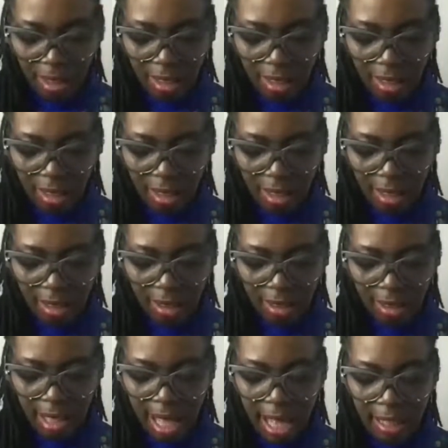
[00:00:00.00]

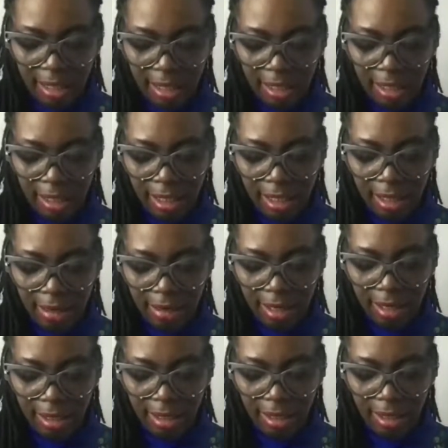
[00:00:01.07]
I didn't hear
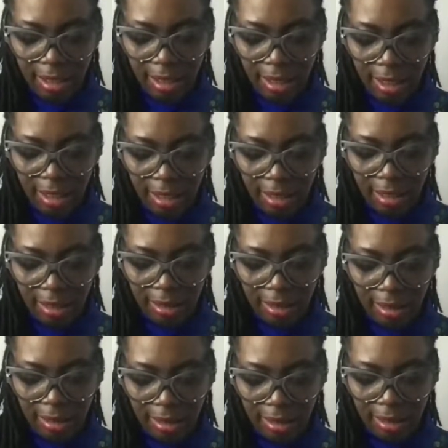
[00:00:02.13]
anything. Let's
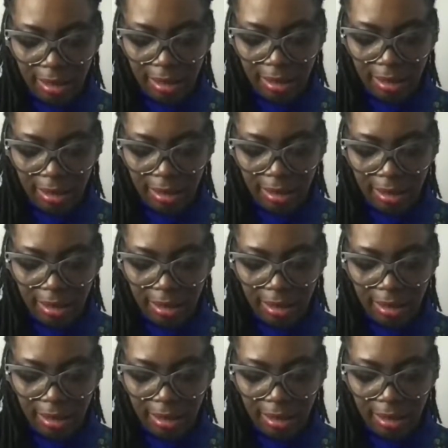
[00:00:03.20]
see.